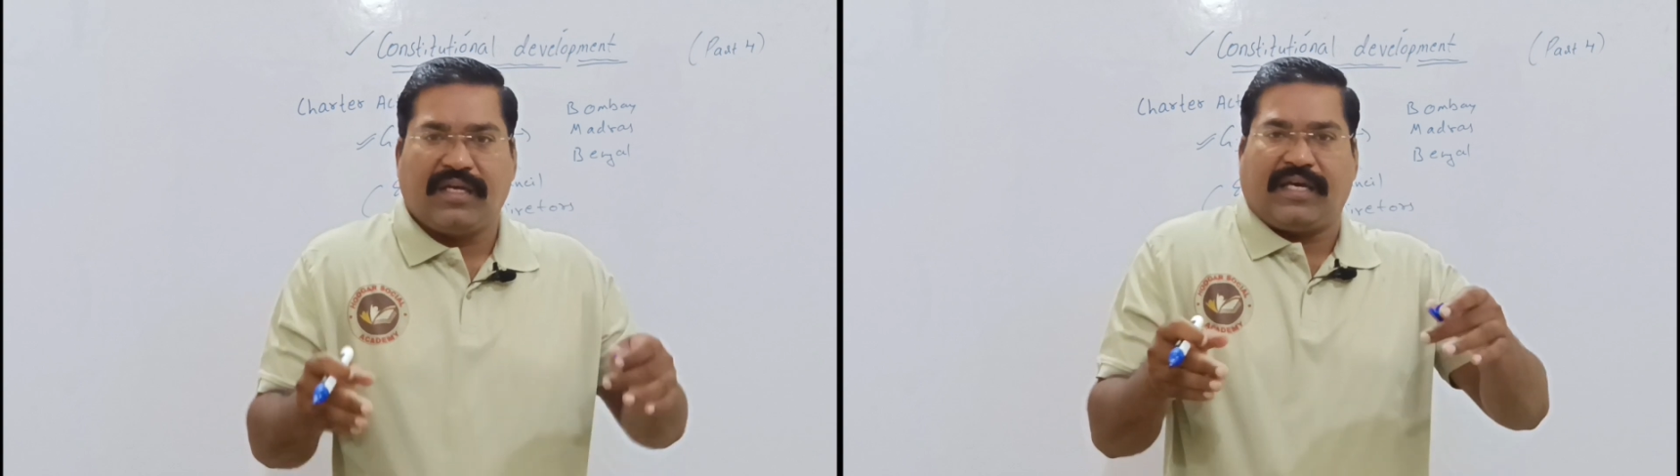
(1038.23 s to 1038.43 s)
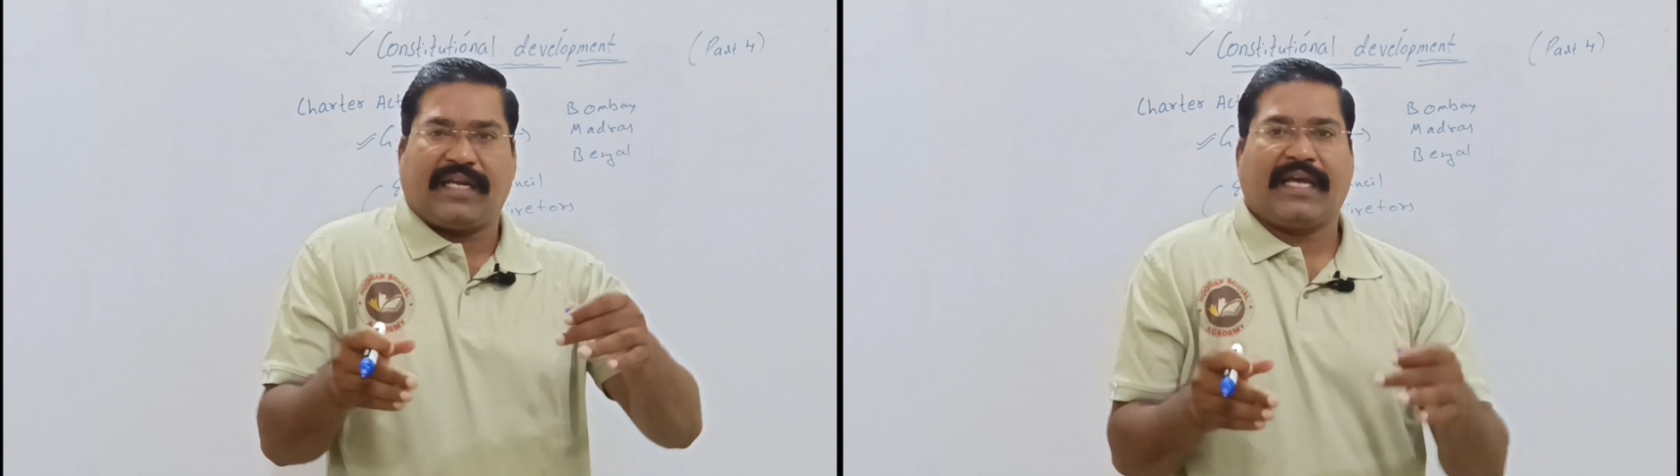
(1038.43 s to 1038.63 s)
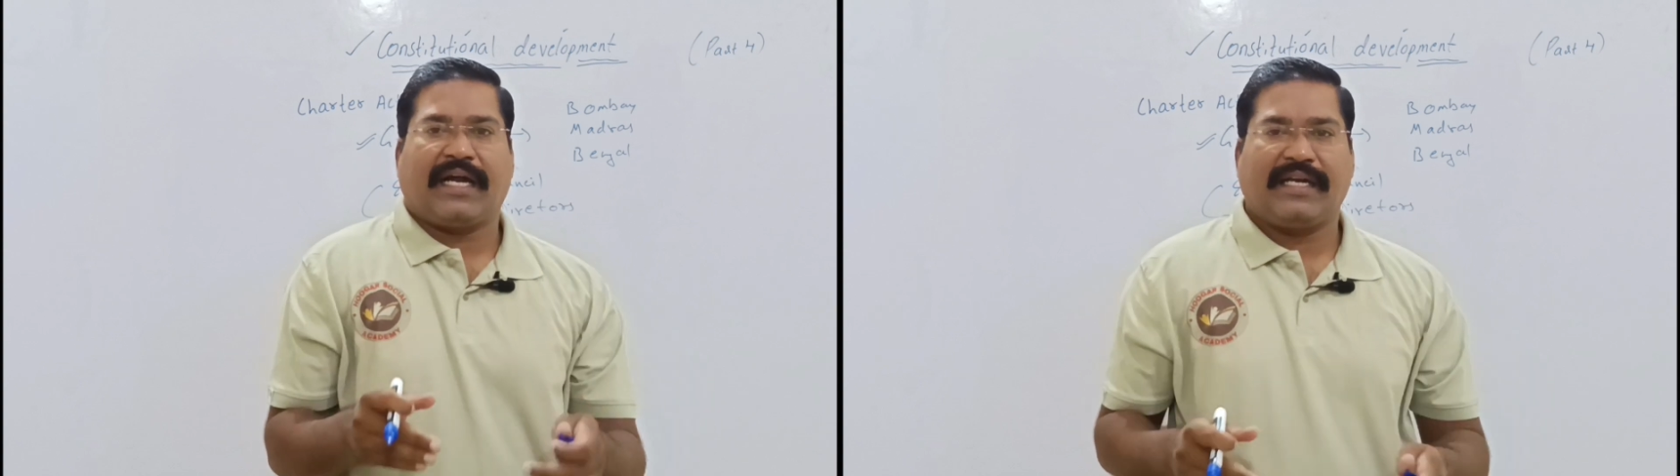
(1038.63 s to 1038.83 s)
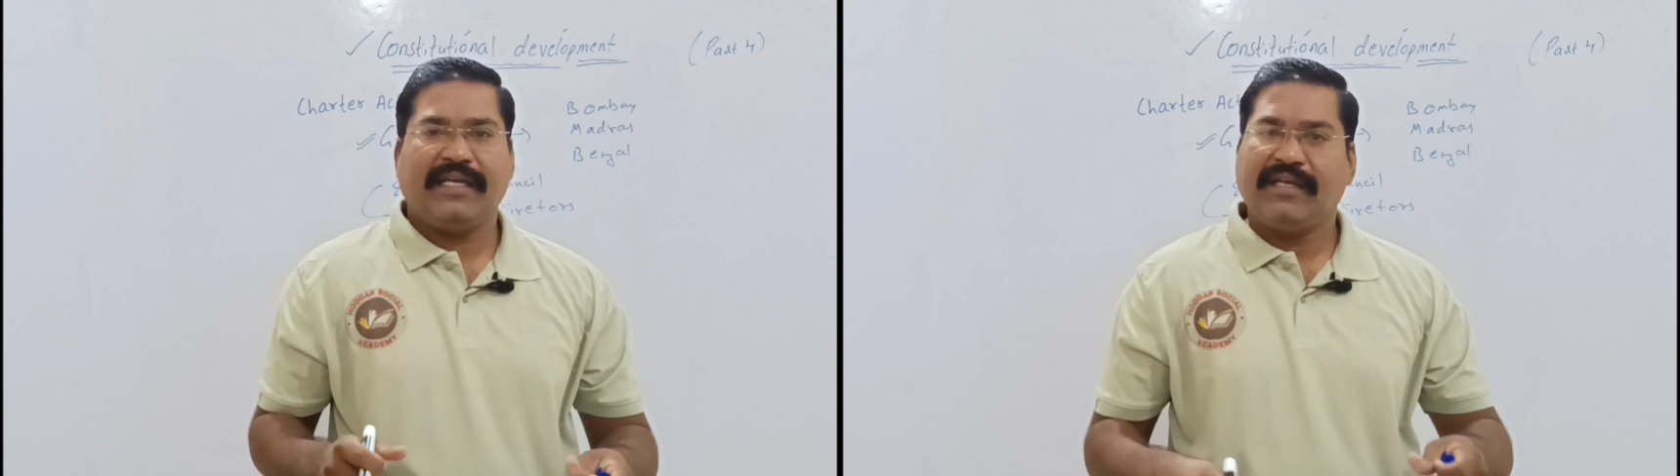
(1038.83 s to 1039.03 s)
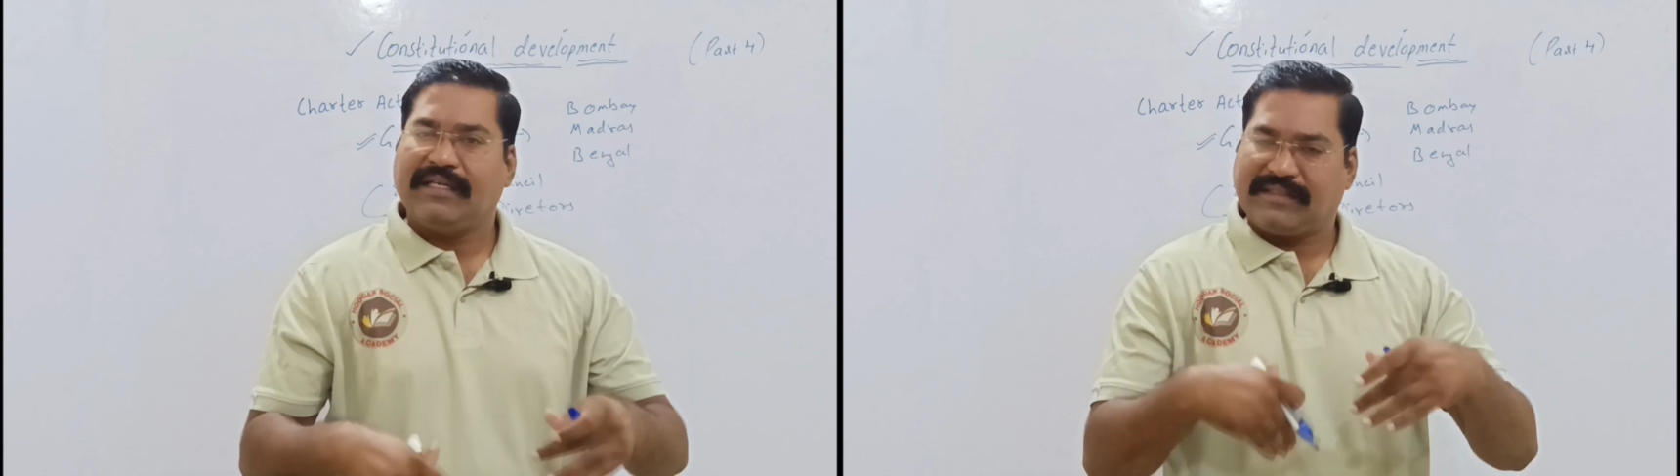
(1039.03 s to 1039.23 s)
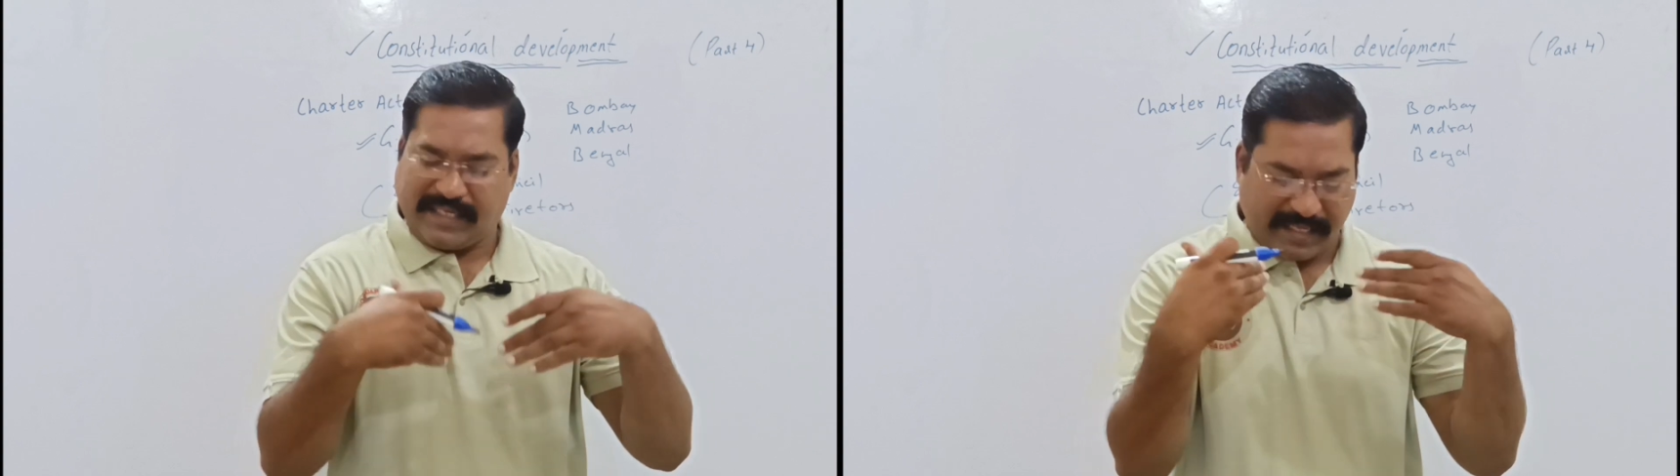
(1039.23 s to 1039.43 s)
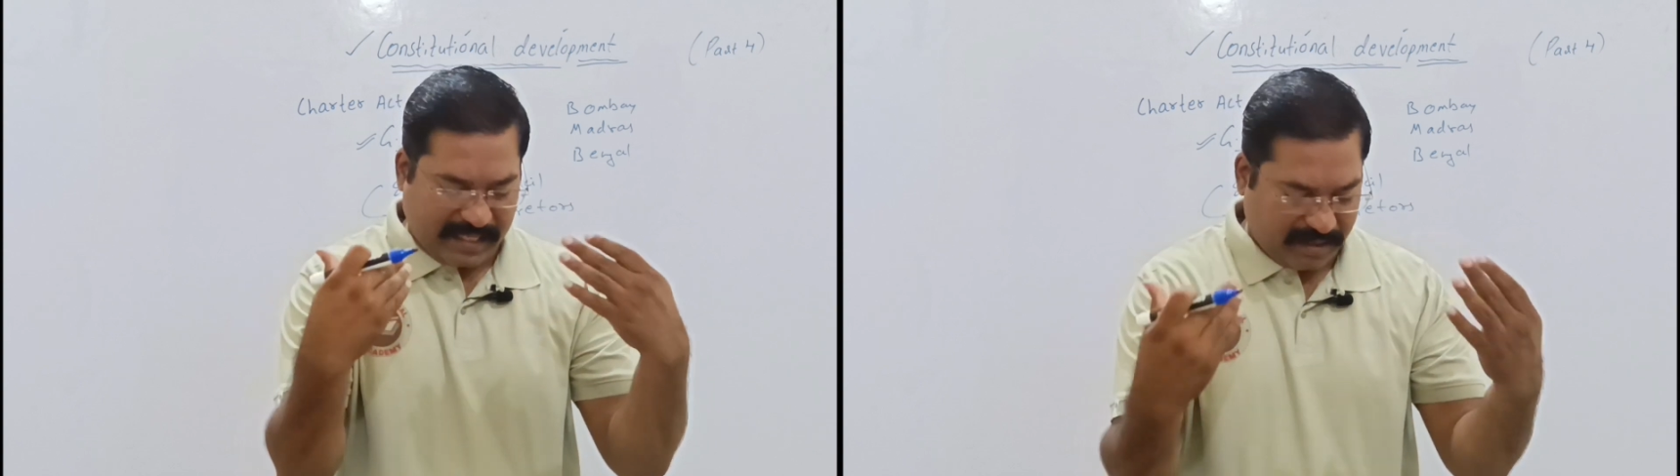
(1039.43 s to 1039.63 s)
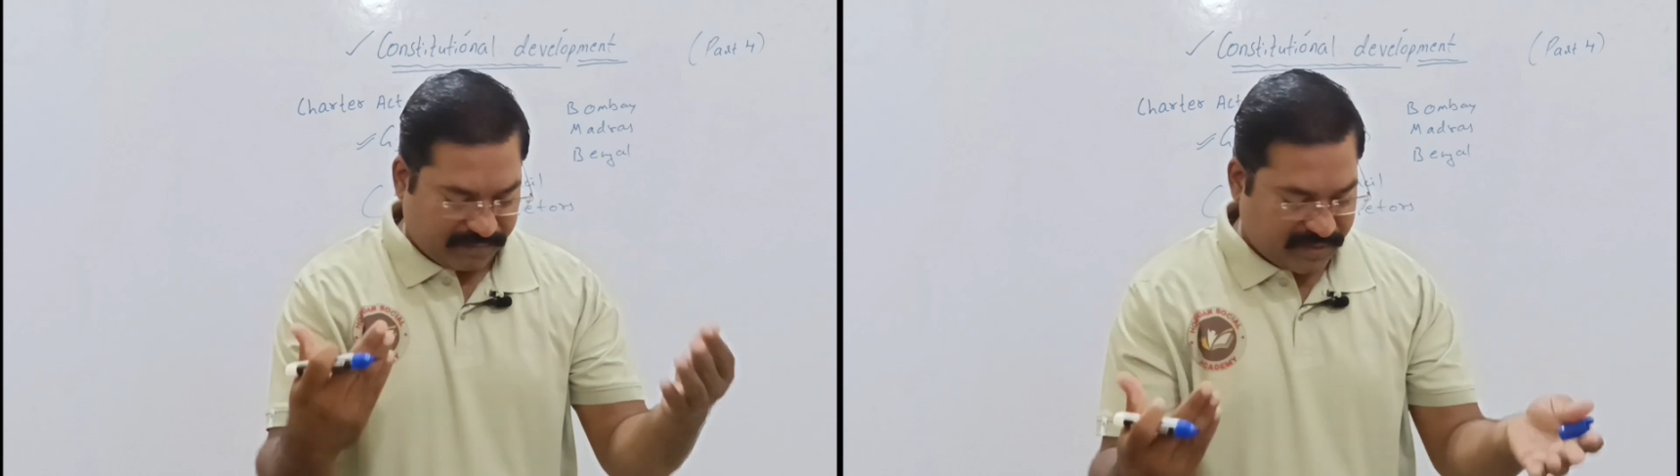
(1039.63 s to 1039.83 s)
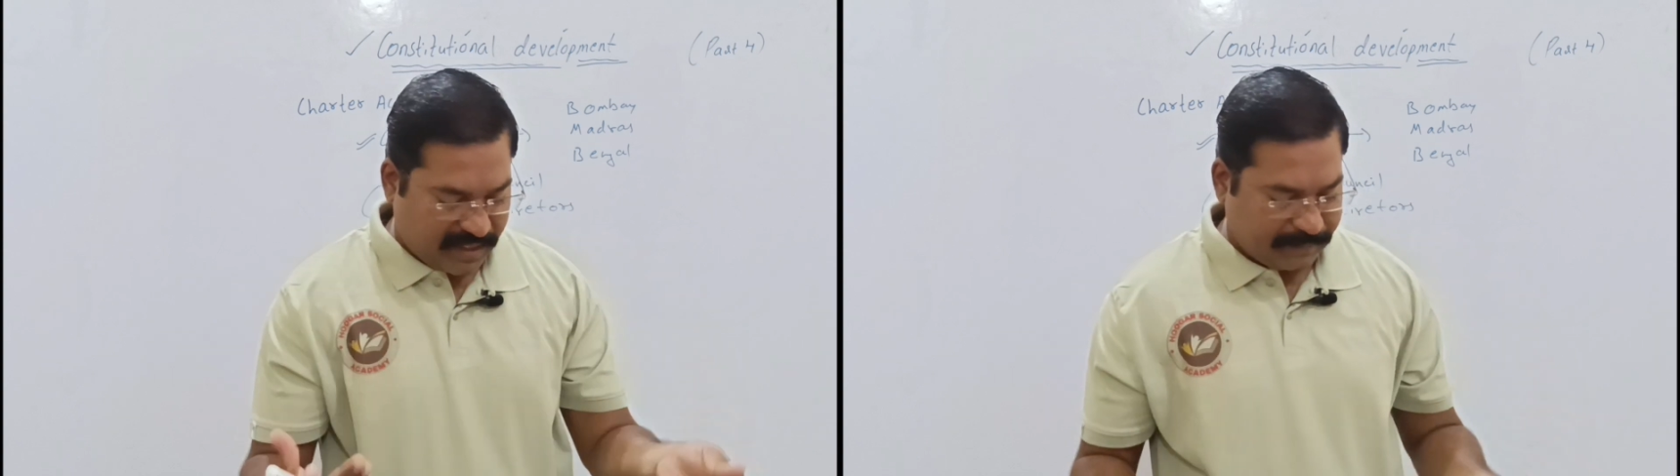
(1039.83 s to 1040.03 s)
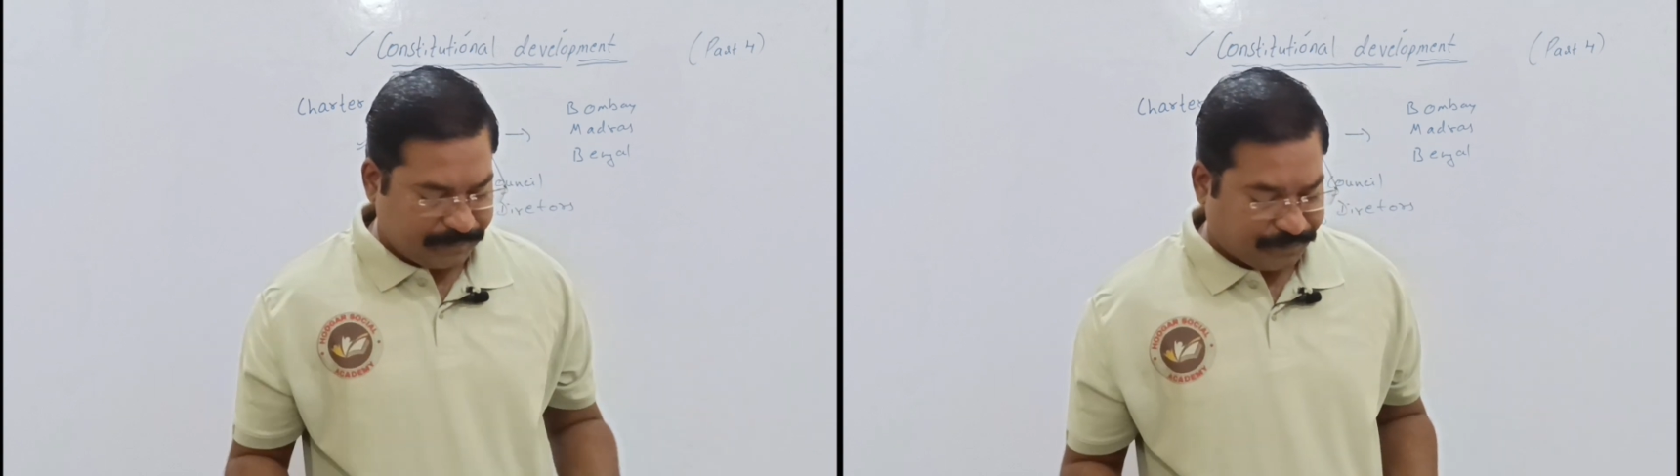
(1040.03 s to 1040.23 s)
regarding taking of
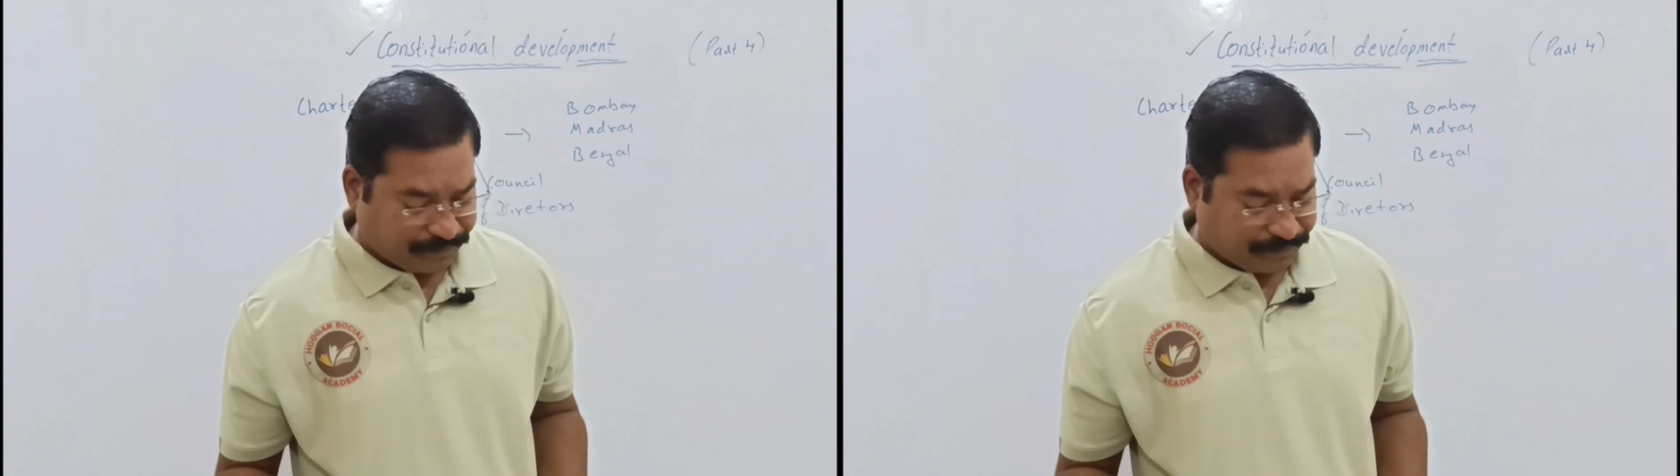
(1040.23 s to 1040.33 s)
the